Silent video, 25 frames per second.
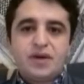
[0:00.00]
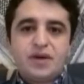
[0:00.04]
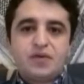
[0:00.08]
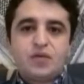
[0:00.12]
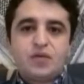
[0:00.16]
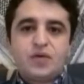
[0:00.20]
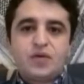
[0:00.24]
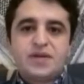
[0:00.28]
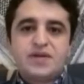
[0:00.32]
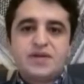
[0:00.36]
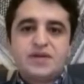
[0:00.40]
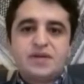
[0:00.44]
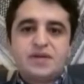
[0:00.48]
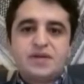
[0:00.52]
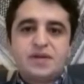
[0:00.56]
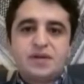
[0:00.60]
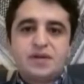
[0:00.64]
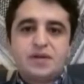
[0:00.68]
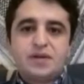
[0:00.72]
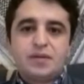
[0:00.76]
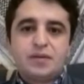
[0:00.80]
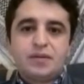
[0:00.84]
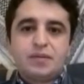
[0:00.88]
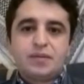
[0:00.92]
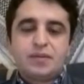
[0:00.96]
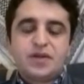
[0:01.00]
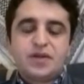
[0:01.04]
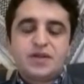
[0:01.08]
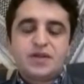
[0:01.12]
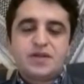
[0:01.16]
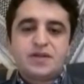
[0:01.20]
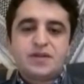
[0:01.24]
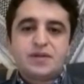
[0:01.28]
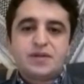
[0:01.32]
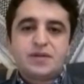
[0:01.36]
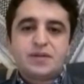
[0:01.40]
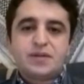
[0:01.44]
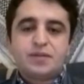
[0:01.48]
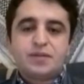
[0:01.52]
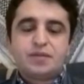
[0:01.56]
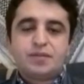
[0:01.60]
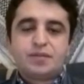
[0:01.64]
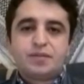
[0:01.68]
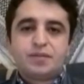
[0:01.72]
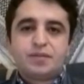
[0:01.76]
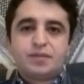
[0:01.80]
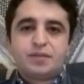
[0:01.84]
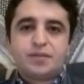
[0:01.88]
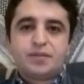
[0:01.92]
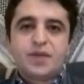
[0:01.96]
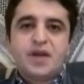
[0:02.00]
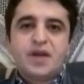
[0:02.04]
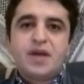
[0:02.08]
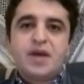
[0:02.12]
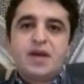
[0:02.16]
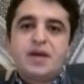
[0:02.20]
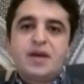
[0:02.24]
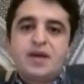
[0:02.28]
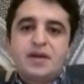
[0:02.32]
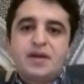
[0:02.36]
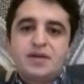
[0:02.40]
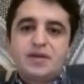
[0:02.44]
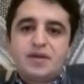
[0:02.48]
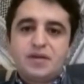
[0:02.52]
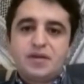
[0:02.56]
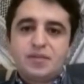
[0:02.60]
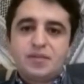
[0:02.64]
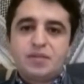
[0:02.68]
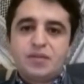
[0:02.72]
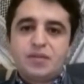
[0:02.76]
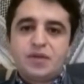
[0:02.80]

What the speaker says: and what's must get